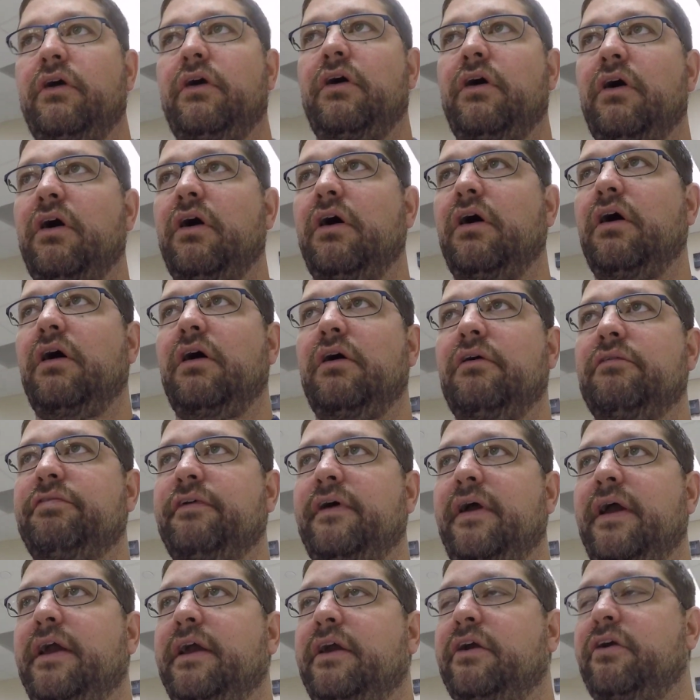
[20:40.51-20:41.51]
of
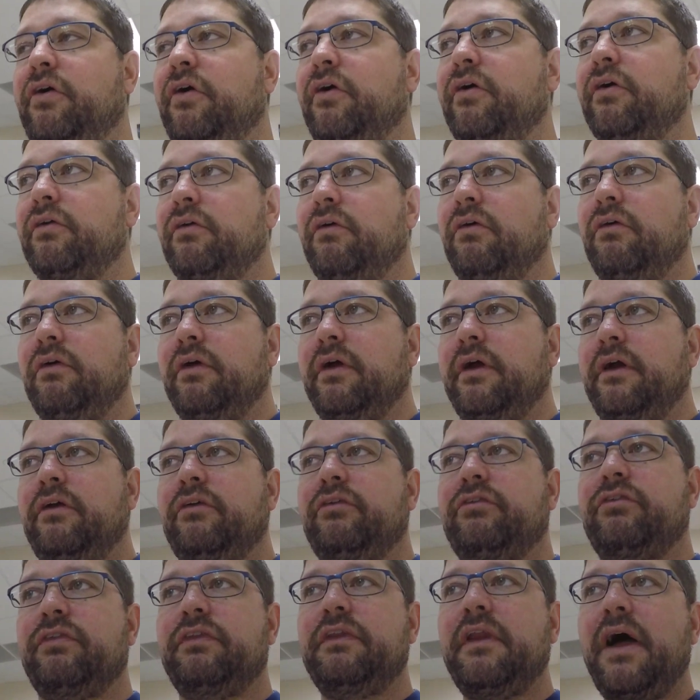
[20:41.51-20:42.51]
a kernel
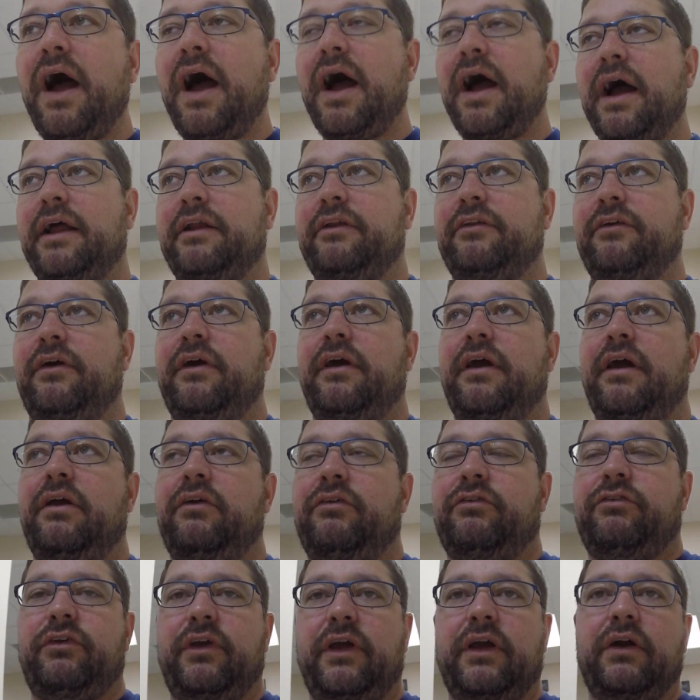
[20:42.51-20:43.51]
is not a
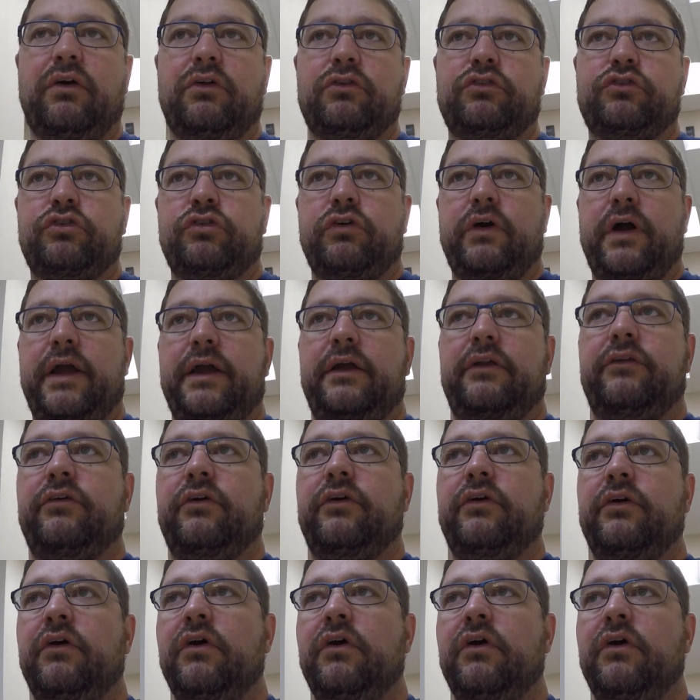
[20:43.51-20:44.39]
single trait,